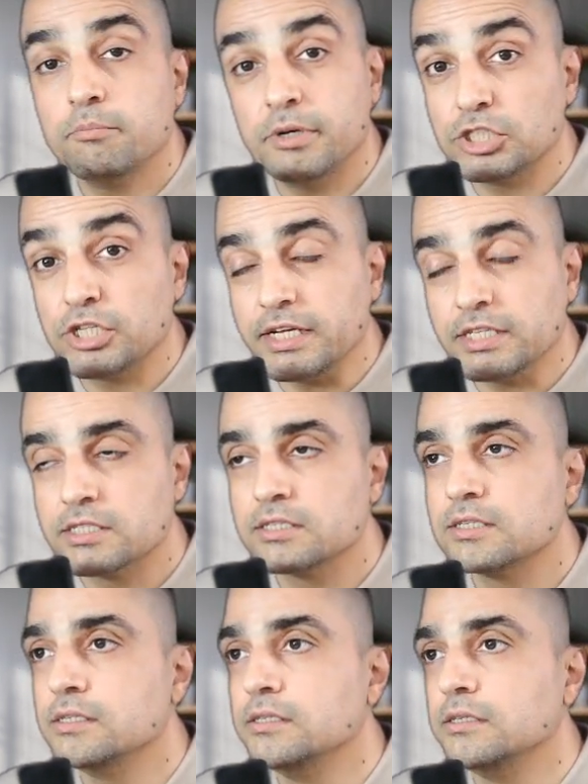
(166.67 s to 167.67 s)
pitch decks,
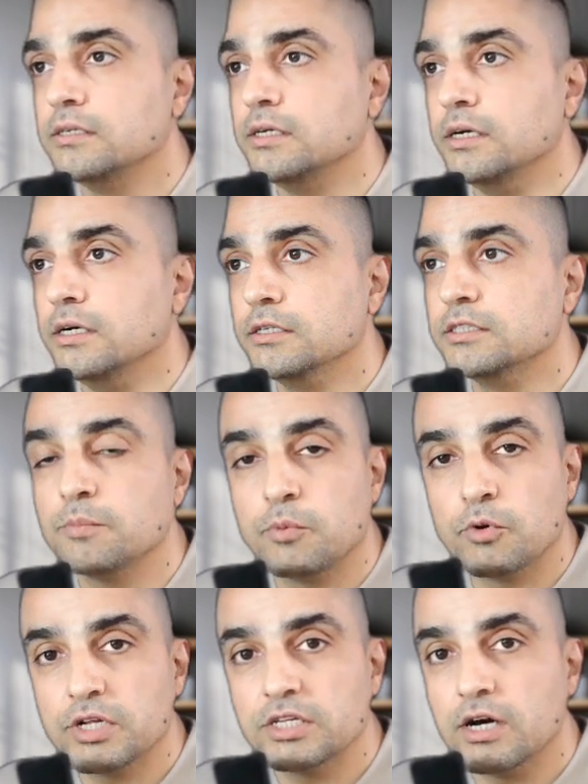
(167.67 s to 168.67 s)

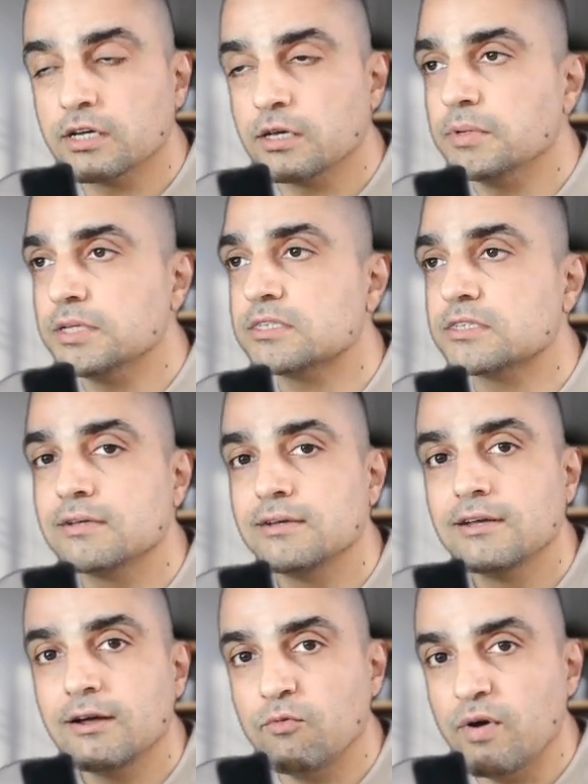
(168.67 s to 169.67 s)
supporting documents,
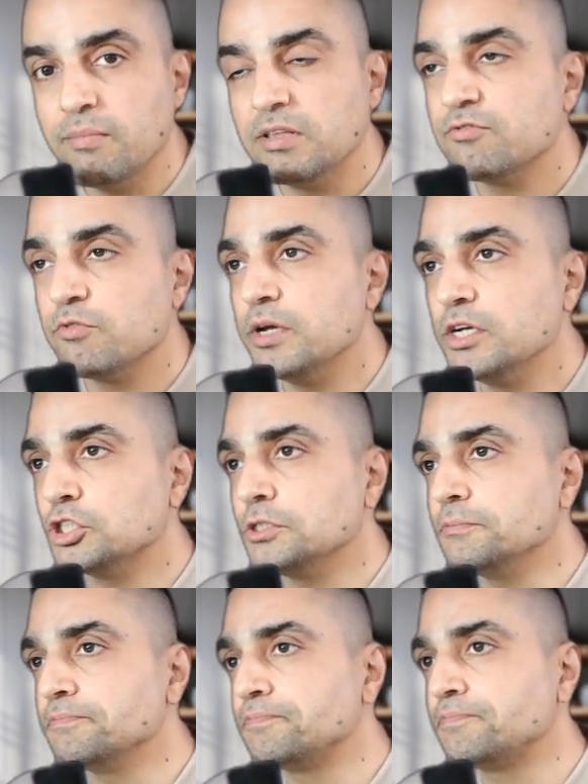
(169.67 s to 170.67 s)
web
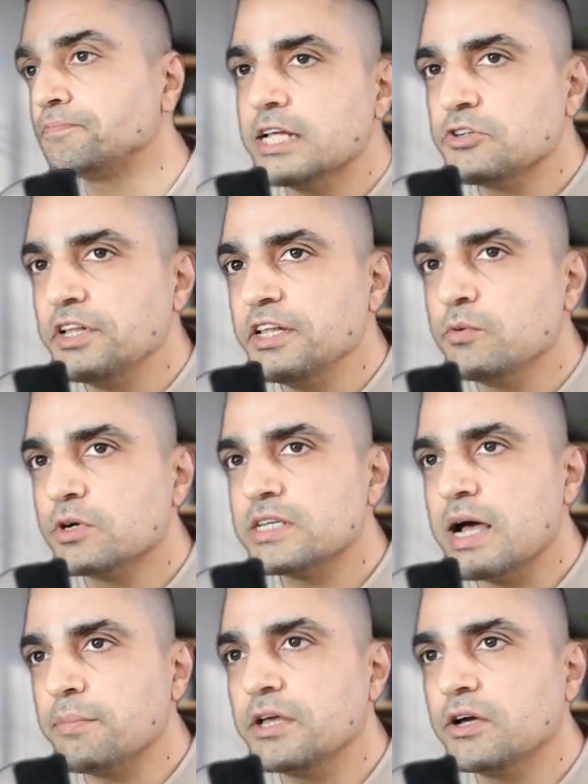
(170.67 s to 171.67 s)
information. So that's really what is
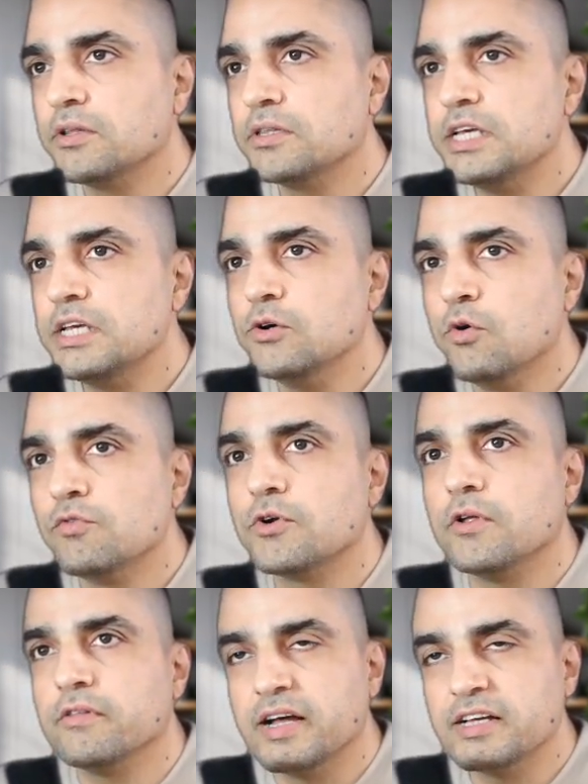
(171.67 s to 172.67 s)
happening on the
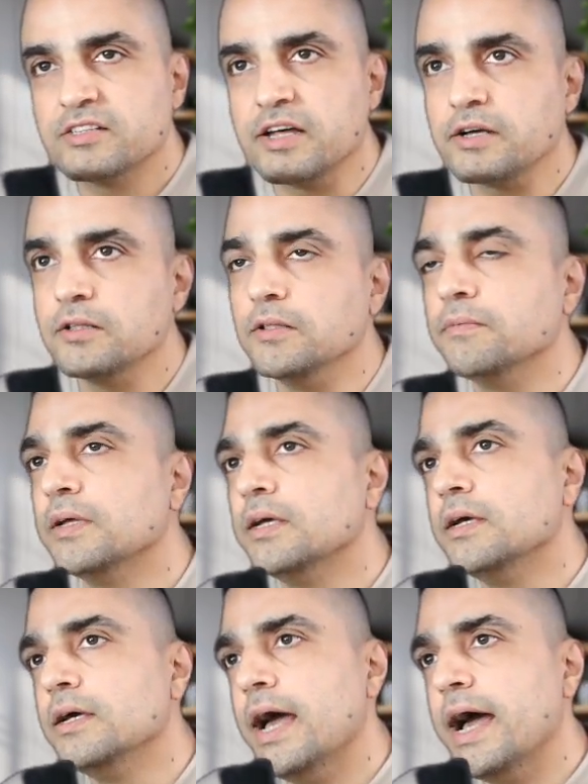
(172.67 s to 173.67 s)
overall life cycle.
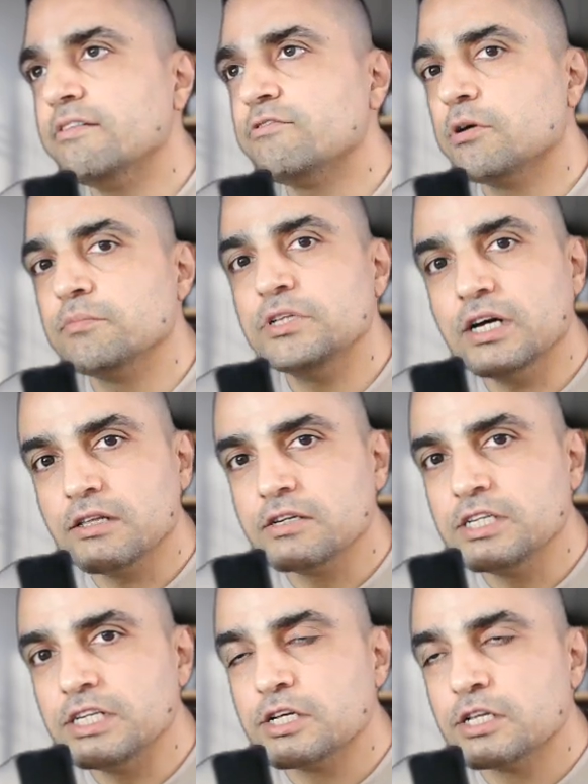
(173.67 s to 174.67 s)
And from the other
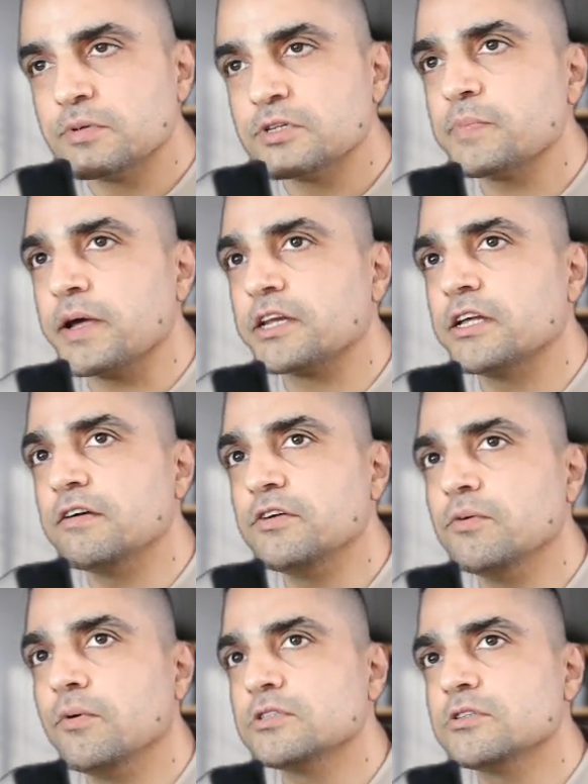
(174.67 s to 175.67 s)
detailed perspective,
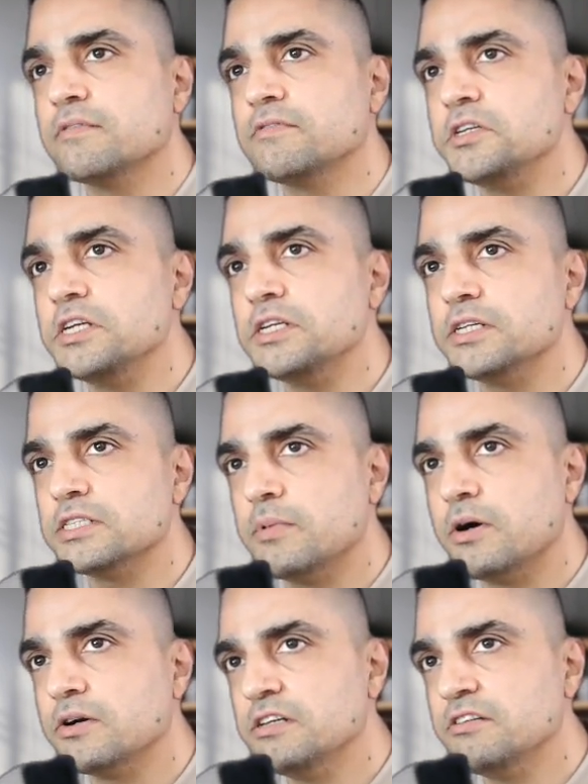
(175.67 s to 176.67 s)
you also have the details
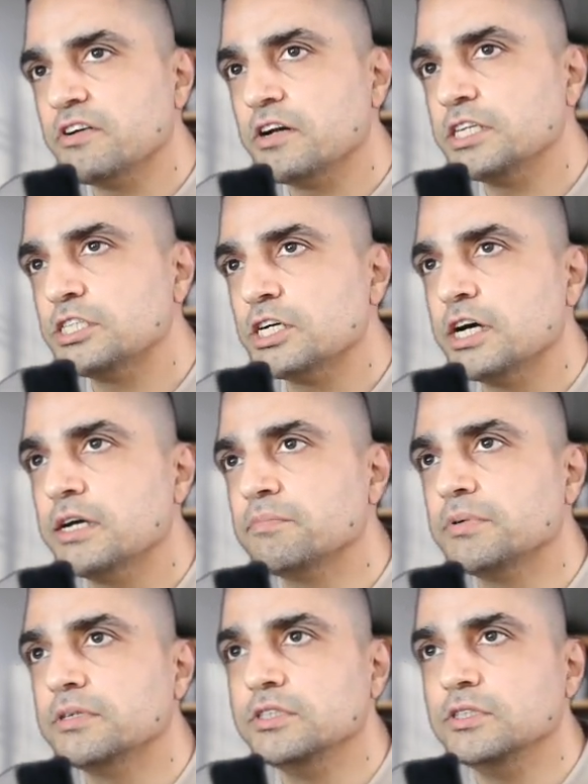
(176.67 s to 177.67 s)
about the funding
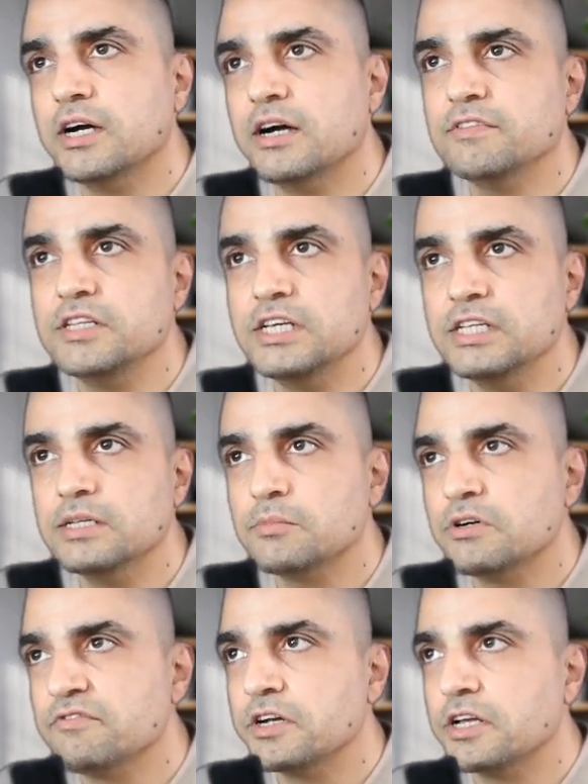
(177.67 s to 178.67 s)
type. You have the
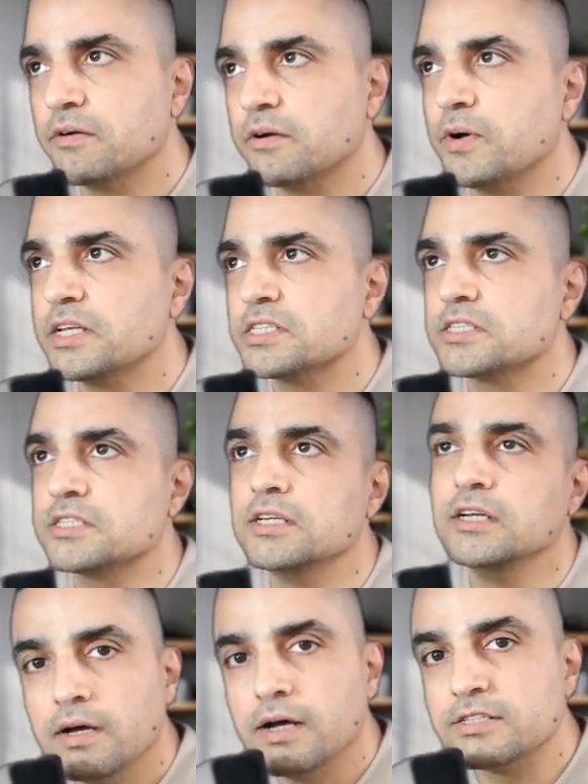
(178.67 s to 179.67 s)
number of funding requests.
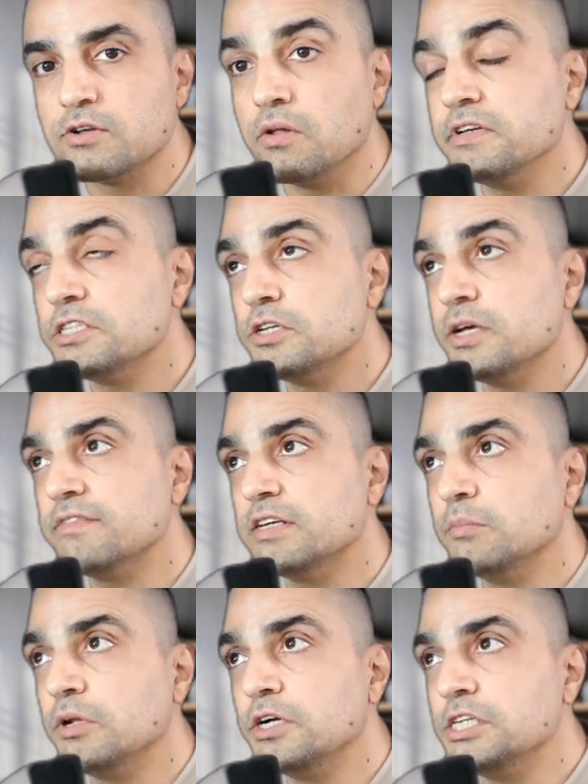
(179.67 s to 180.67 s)
As always, you have the
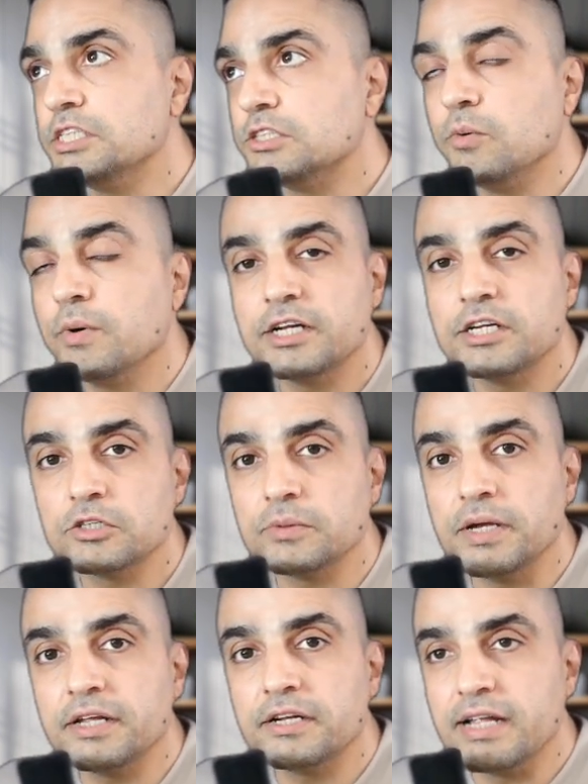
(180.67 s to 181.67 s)
ability to go ahead and
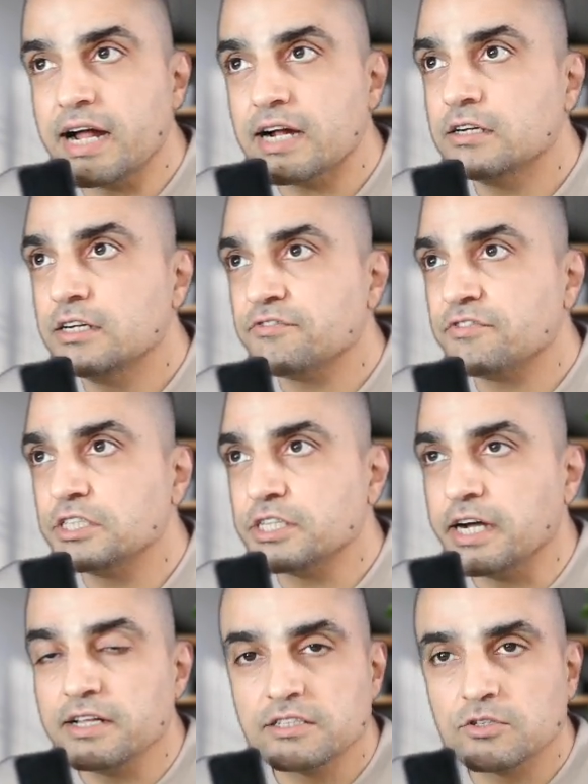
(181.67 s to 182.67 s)
create and add different
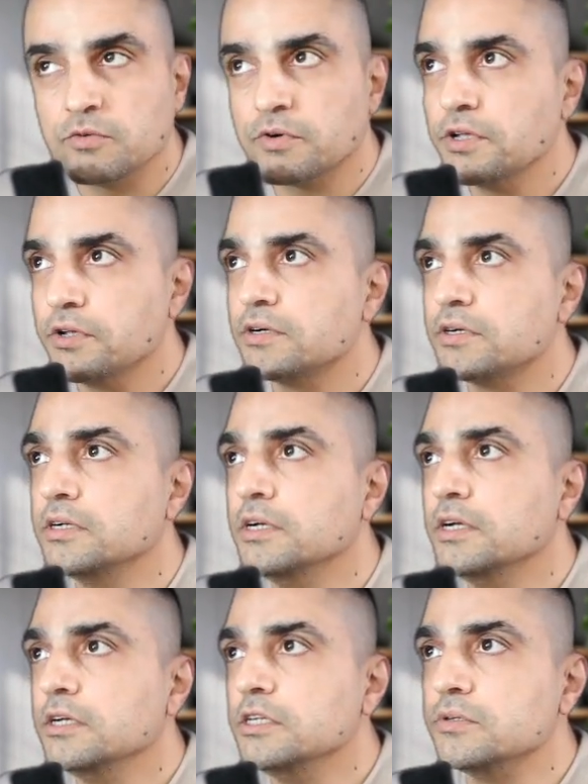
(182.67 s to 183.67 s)
tiles over here
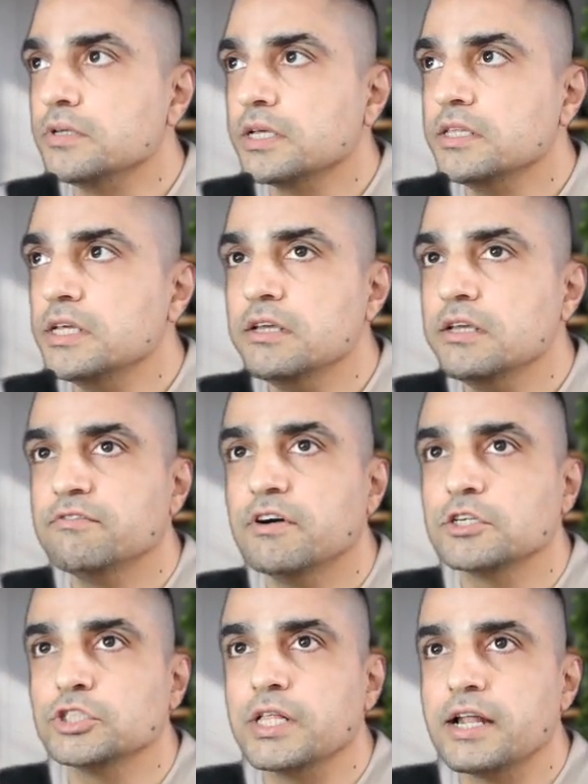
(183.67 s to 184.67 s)
using the
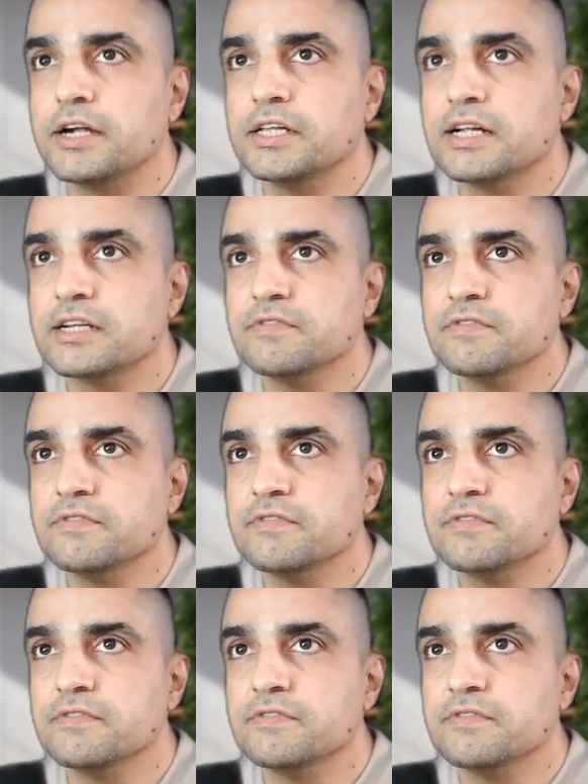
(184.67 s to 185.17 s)
functionality that's